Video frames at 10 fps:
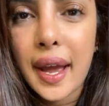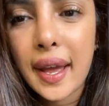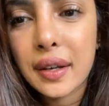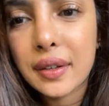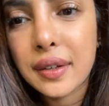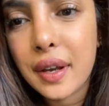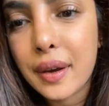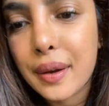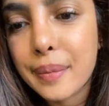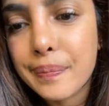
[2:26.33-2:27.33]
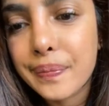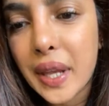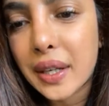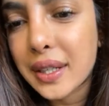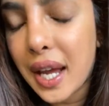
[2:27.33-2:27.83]
and
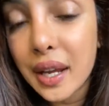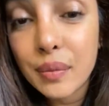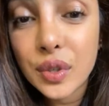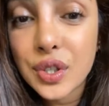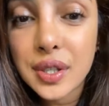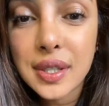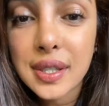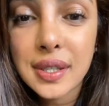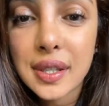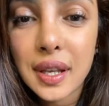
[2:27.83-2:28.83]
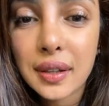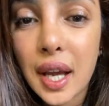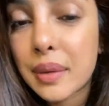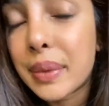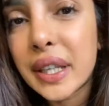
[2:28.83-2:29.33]
at a time which is
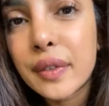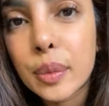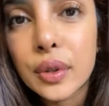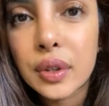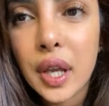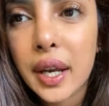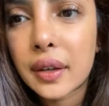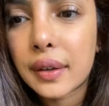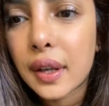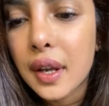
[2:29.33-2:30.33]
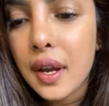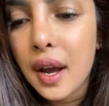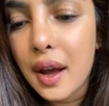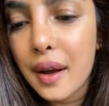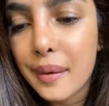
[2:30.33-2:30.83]
unbelievable. And
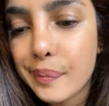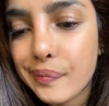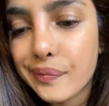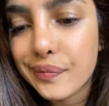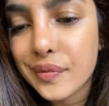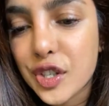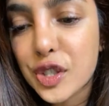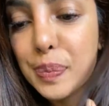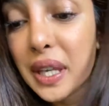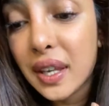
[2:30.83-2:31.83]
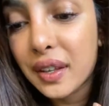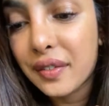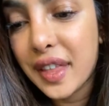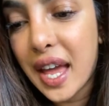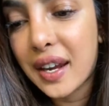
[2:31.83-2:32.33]
just speaking
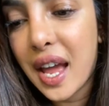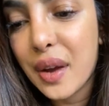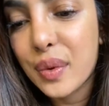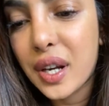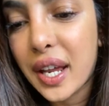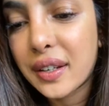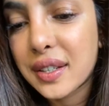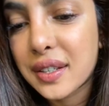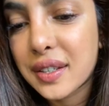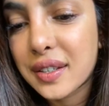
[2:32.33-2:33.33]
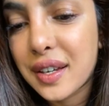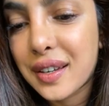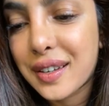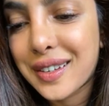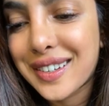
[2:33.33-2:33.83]
of that, I would like
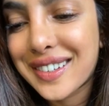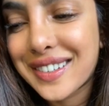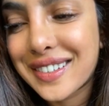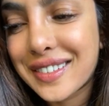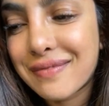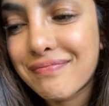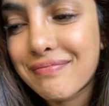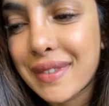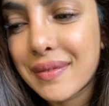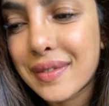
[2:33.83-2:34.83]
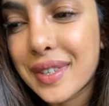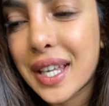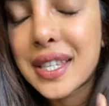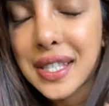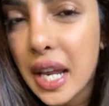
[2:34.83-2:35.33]
to
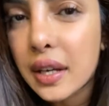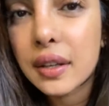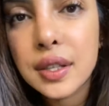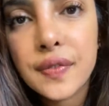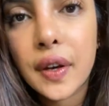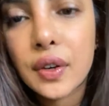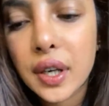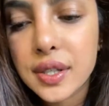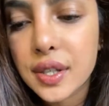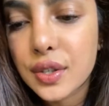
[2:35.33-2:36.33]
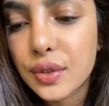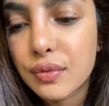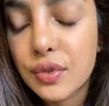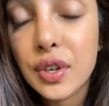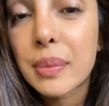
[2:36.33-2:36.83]
extend this fundraiser to
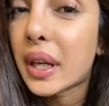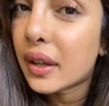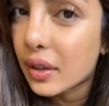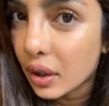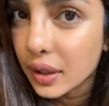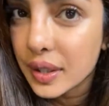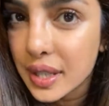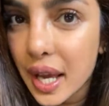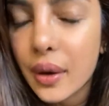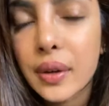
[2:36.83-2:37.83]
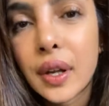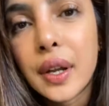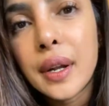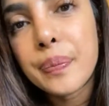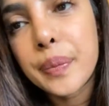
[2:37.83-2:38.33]
$3 million now,
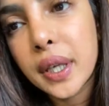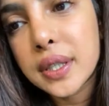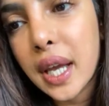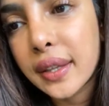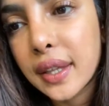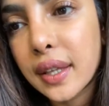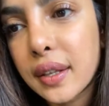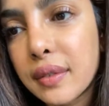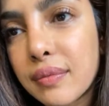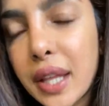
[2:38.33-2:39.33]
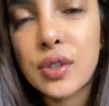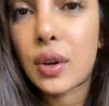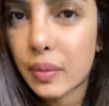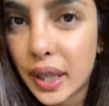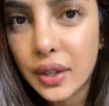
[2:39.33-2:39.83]
because I think that's
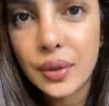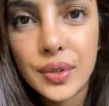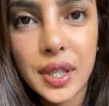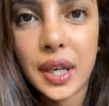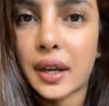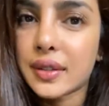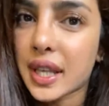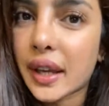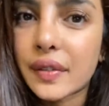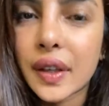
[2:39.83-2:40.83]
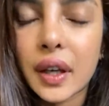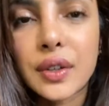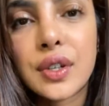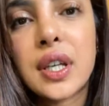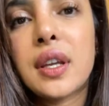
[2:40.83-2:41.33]
all we can do sitting outside of the
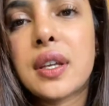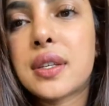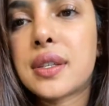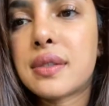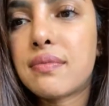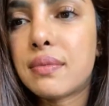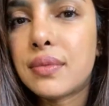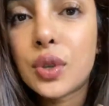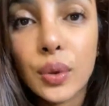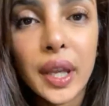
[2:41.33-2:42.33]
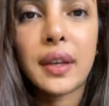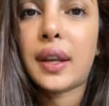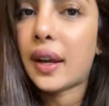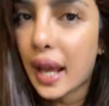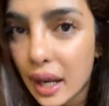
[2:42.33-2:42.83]
country is
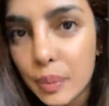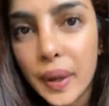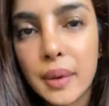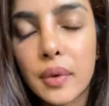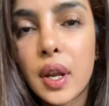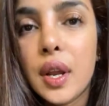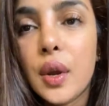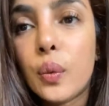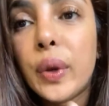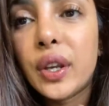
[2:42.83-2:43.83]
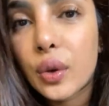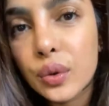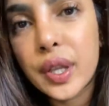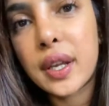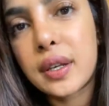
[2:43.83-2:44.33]
donate and help. And we
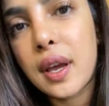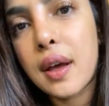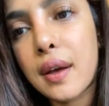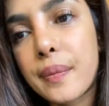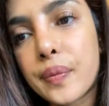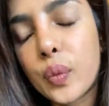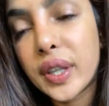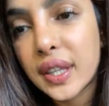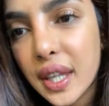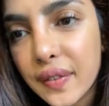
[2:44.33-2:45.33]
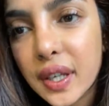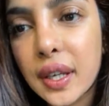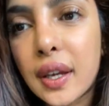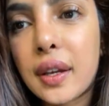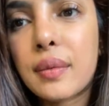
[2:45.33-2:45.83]
know that with Give
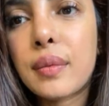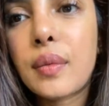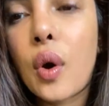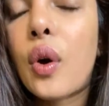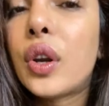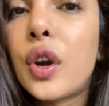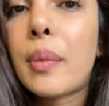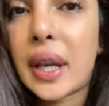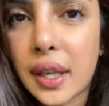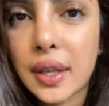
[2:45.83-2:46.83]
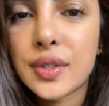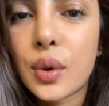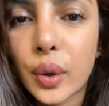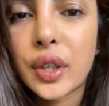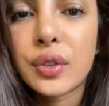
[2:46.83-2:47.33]
India, all your money is
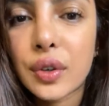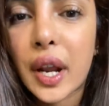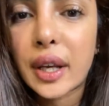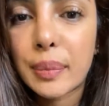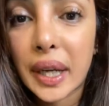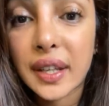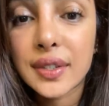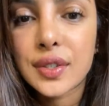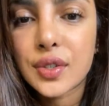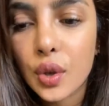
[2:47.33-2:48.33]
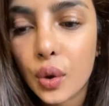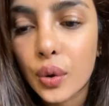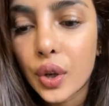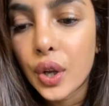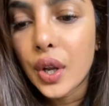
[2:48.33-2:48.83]
going to the right place. So